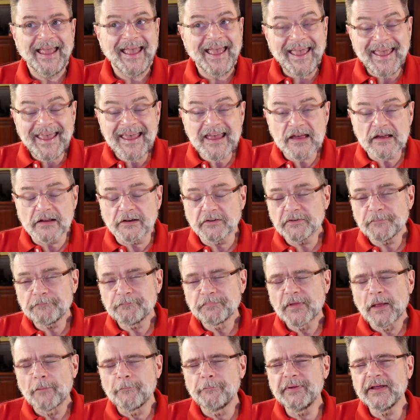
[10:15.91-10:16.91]
And
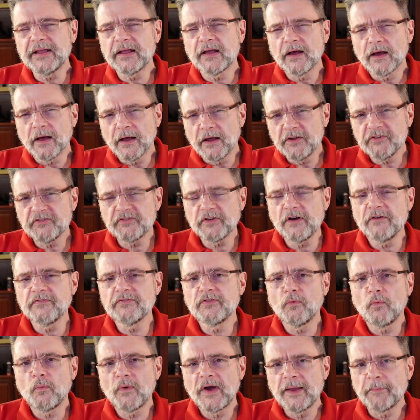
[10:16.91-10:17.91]
because of
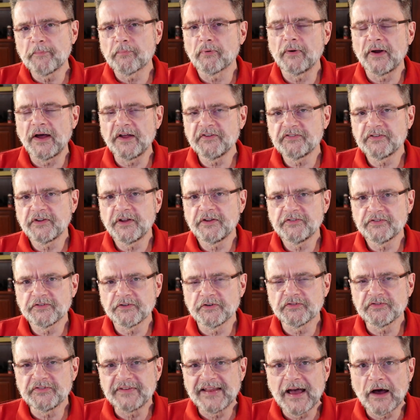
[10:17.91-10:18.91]
the way
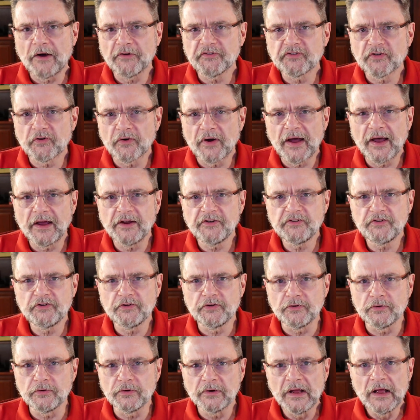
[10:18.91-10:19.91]
processors now try
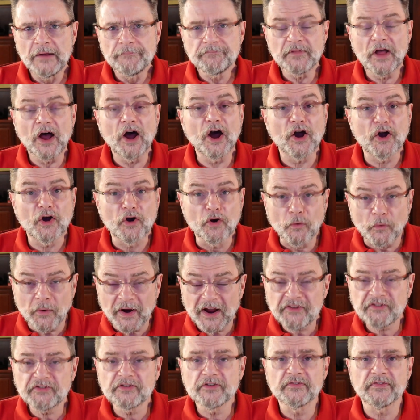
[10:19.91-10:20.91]
to
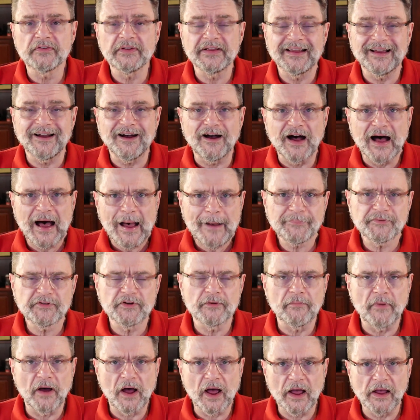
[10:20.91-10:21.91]
aggressively
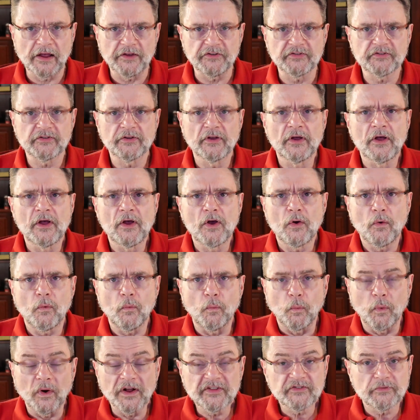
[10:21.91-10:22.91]
optimize
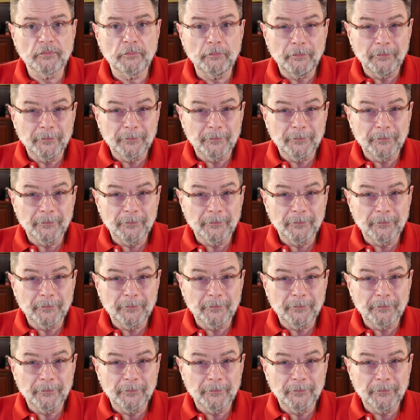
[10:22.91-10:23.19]
what